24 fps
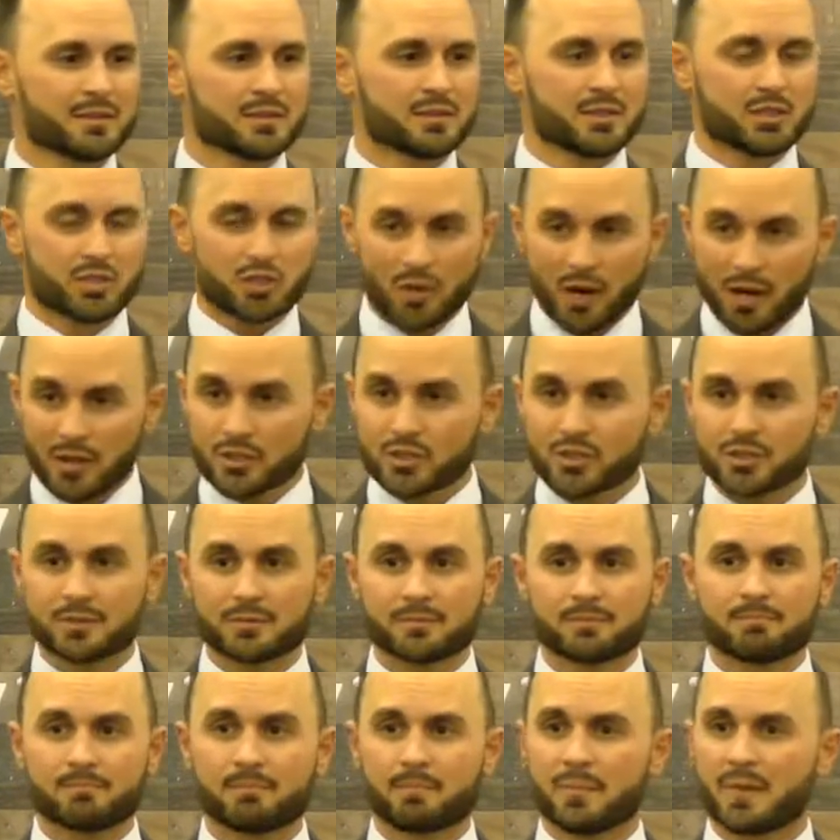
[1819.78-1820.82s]
Destruction
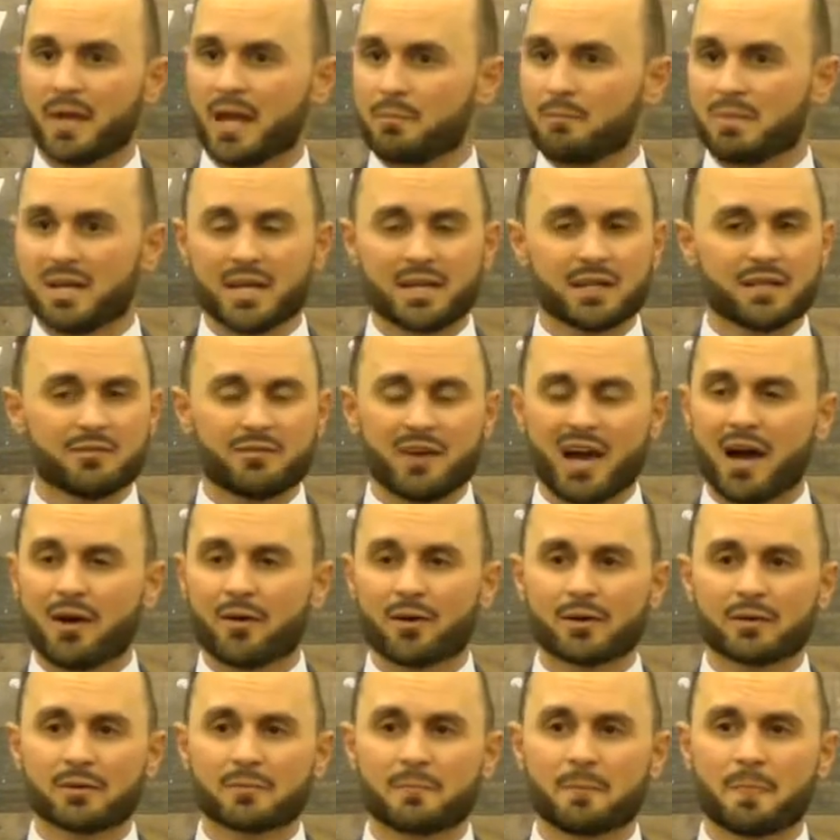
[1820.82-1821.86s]
and being
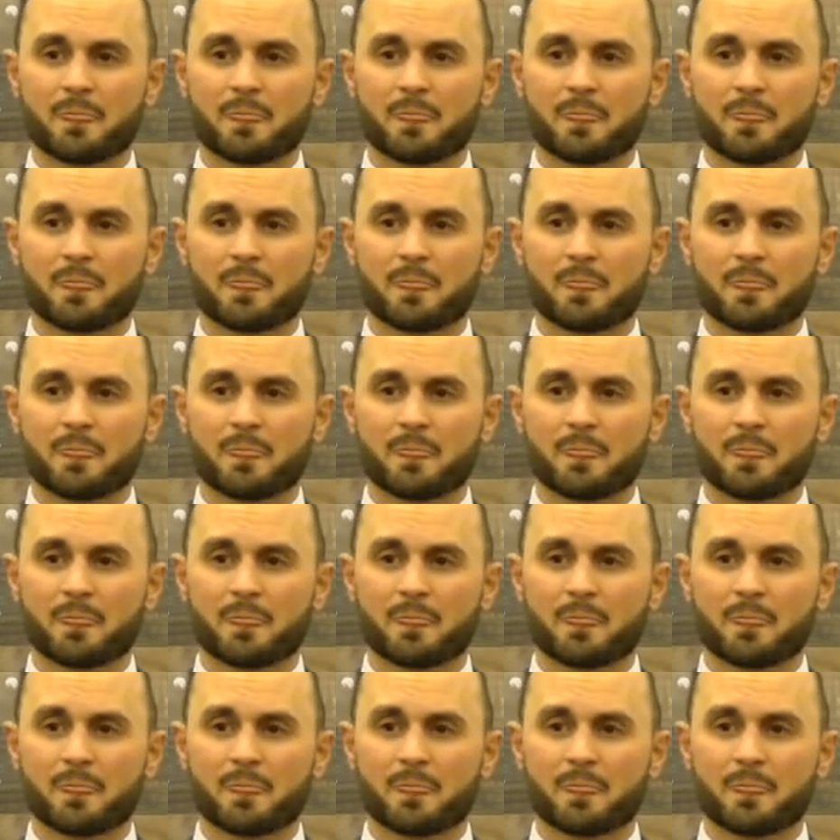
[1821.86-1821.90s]
devoured.